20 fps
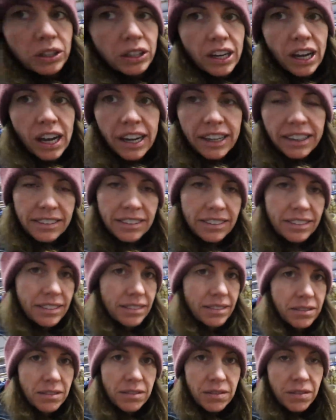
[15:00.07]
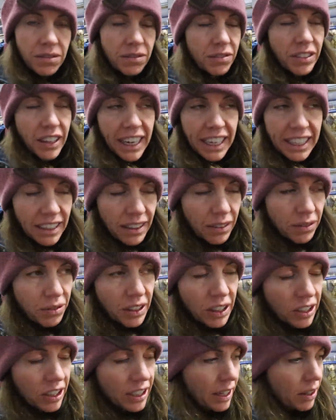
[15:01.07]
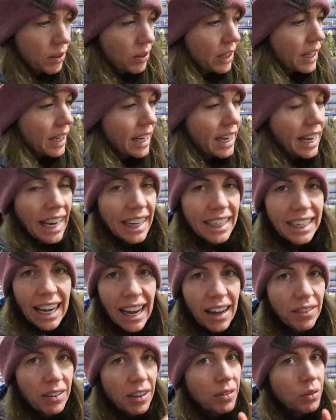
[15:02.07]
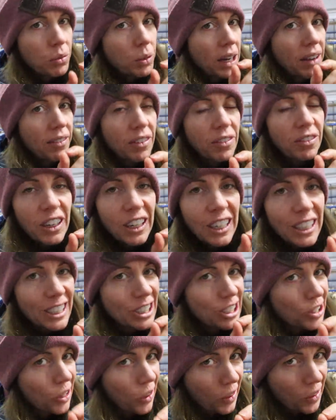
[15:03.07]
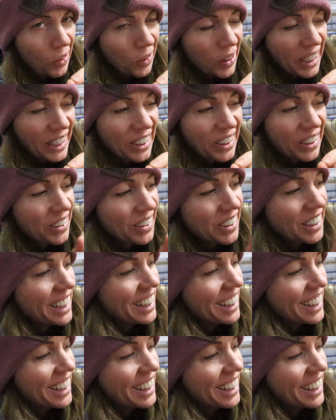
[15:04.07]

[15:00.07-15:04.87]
not find it, figure it out. And we have a very short window